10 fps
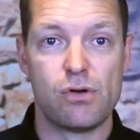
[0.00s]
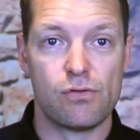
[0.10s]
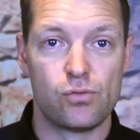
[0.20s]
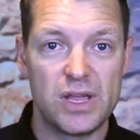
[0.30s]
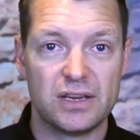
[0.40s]

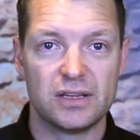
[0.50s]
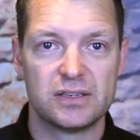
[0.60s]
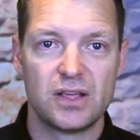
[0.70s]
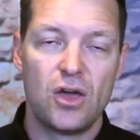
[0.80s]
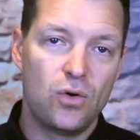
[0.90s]
of weakness,
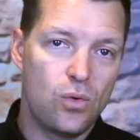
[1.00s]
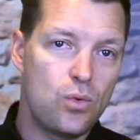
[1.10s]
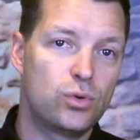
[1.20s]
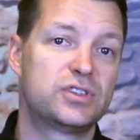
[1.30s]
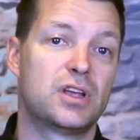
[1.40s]

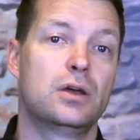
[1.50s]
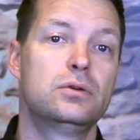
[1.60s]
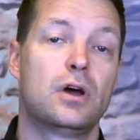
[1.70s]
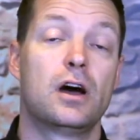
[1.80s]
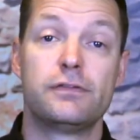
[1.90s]
also,
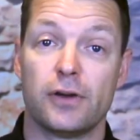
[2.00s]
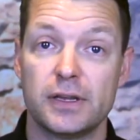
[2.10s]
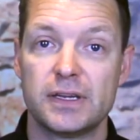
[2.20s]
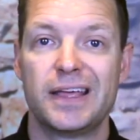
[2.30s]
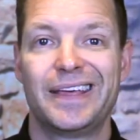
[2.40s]
I find,